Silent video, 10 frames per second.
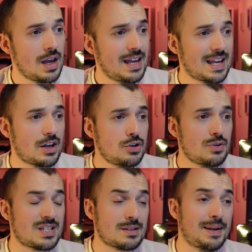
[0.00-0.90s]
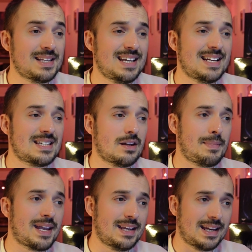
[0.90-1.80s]
it can use this ability instead of
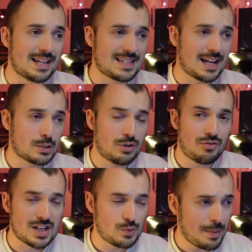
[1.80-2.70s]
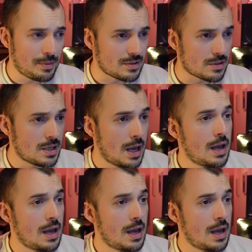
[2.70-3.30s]
making any attacks with the ranged weapons.